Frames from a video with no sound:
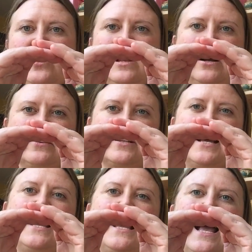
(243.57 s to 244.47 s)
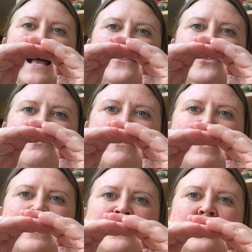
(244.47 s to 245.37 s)
of your lungs, as you
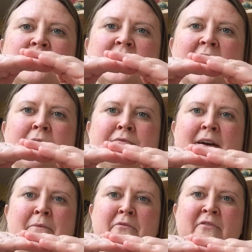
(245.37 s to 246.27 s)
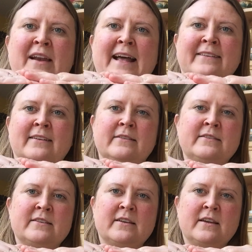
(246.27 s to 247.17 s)
breathe in, your diaphragm
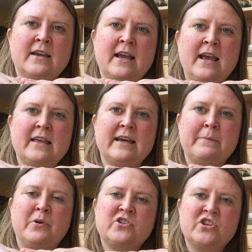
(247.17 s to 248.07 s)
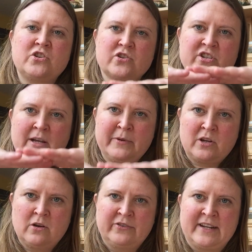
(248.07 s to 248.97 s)
flattens. That pushes your
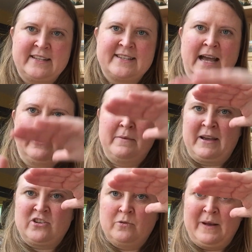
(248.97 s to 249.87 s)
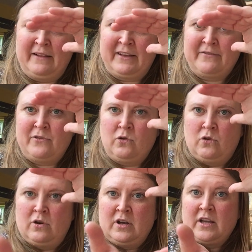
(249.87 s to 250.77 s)
stomach contents down. It makes your pelvic
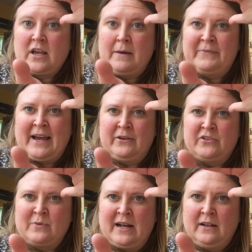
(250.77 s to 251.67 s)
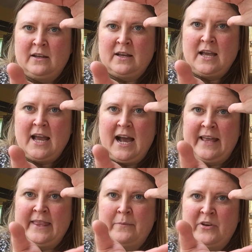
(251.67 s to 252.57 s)
floor come down as well.
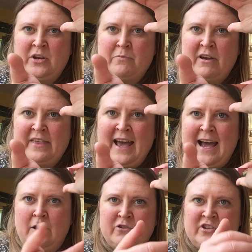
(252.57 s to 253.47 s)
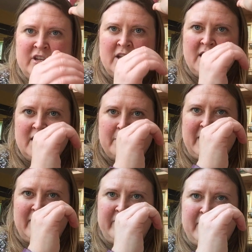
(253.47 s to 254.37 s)
And then when you breathe out,
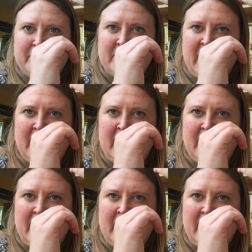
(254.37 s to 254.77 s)
the